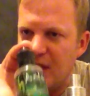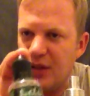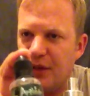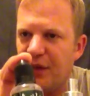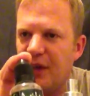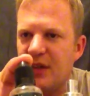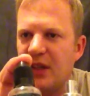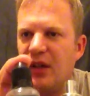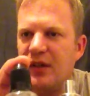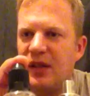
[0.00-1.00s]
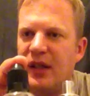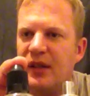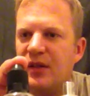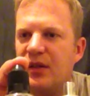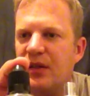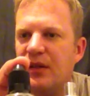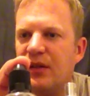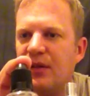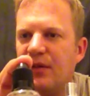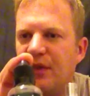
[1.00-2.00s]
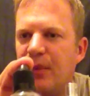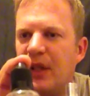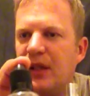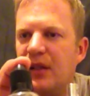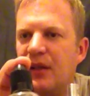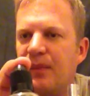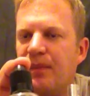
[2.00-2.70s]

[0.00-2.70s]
So the first thing I taste, for me,